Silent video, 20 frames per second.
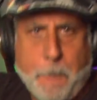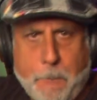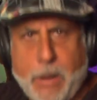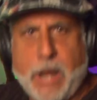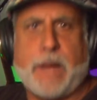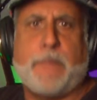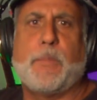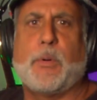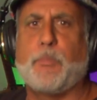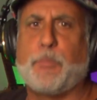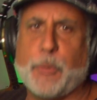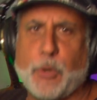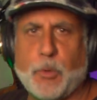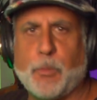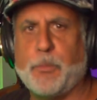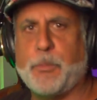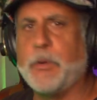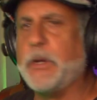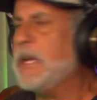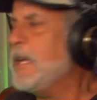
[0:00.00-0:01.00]

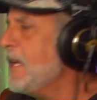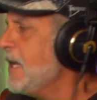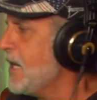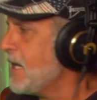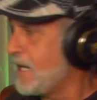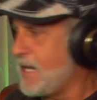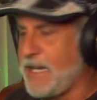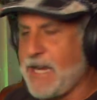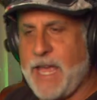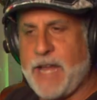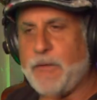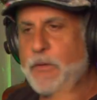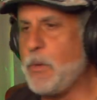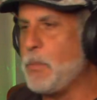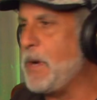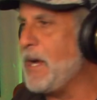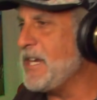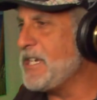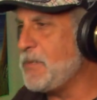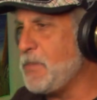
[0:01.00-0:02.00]
boom. It kind of
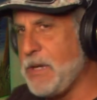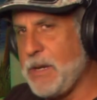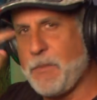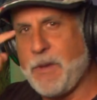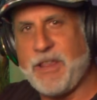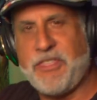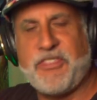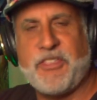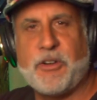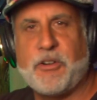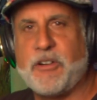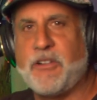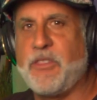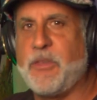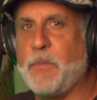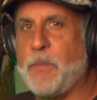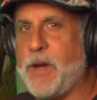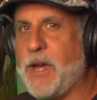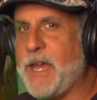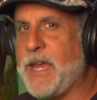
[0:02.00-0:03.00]
reminds me, in my theater of
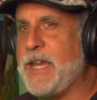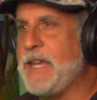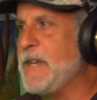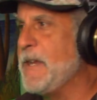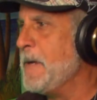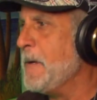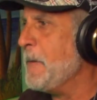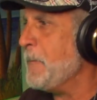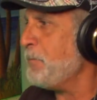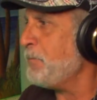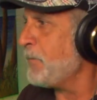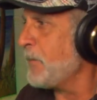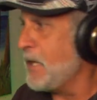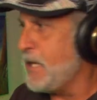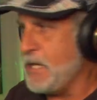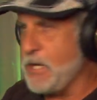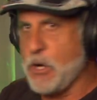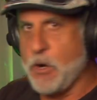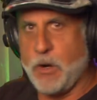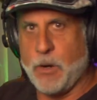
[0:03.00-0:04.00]
the mind,
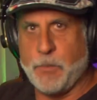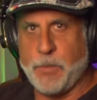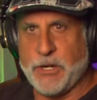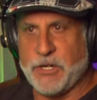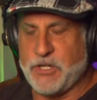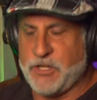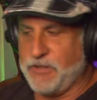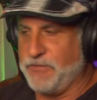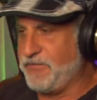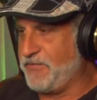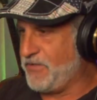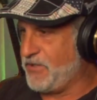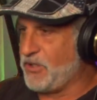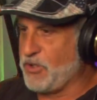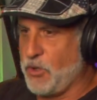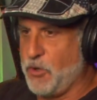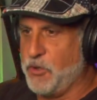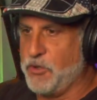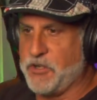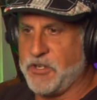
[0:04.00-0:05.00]
you know, a bunch of
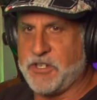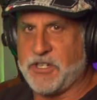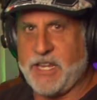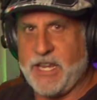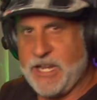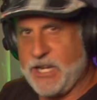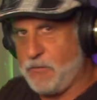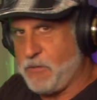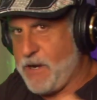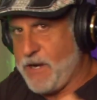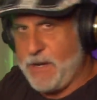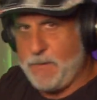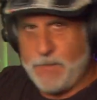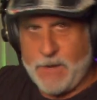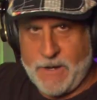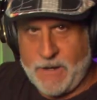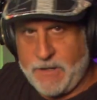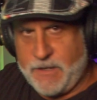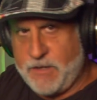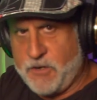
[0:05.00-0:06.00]
soldiers getting ready,
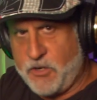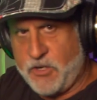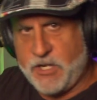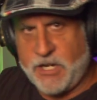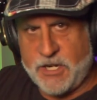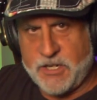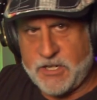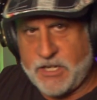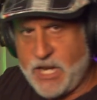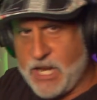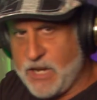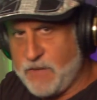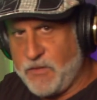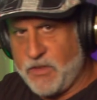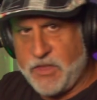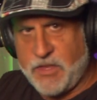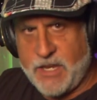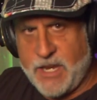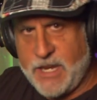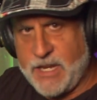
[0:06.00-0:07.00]
pounding their chest kind of
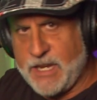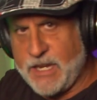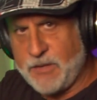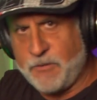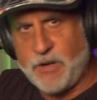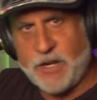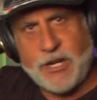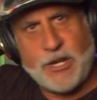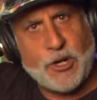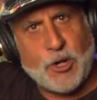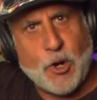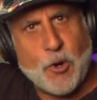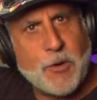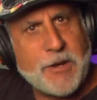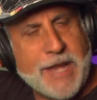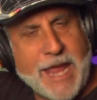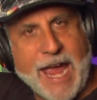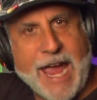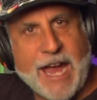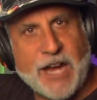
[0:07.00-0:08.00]
a thing, getting ready to go
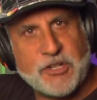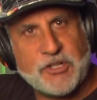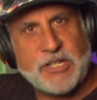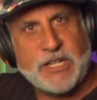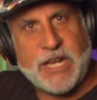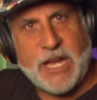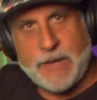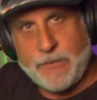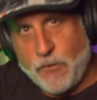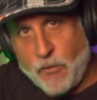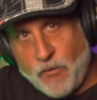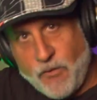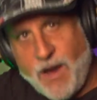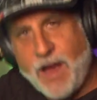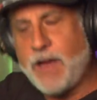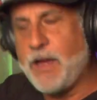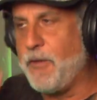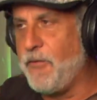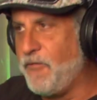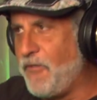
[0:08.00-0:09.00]
into action kind of a,
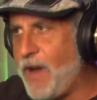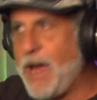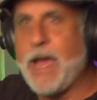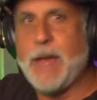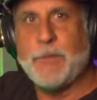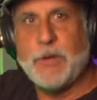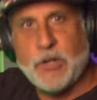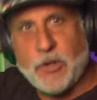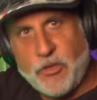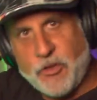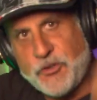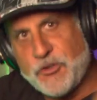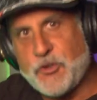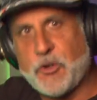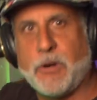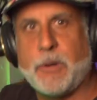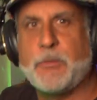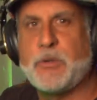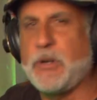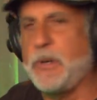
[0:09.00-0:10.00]
a vibe, you know, the
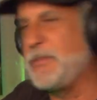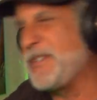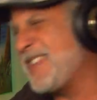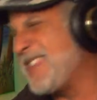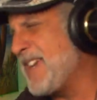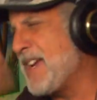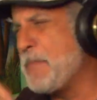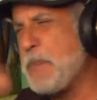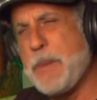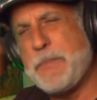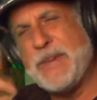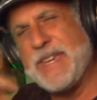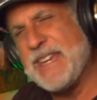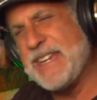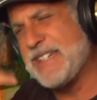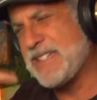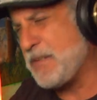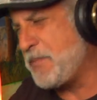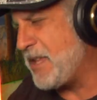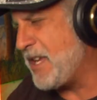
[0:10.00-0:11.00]
storm drums. I think I might be
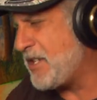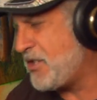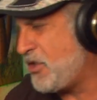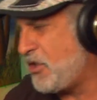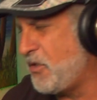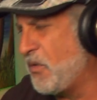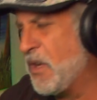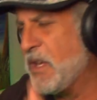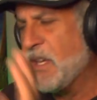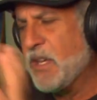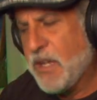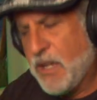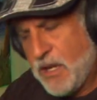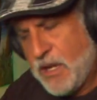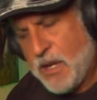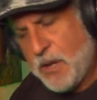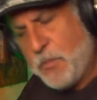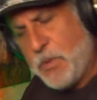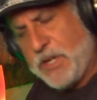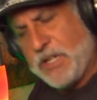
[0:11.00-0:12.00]
getting some of that too,
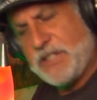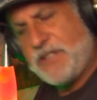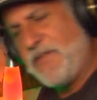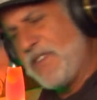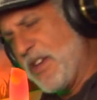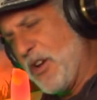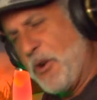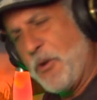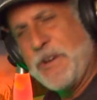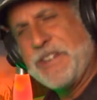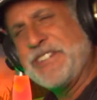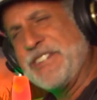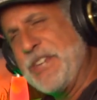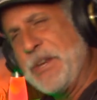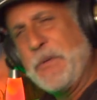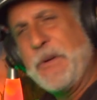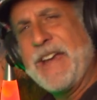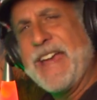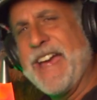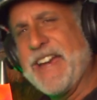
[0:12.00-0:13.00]
because of the O S
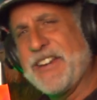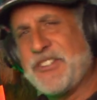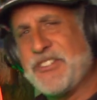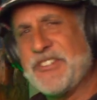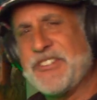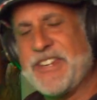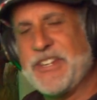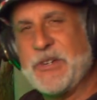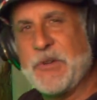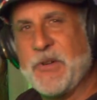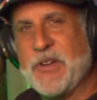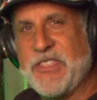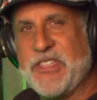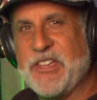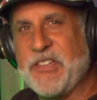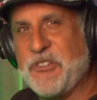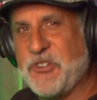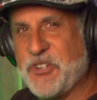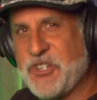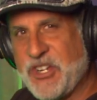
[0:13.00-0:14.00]
T reactions I do on the other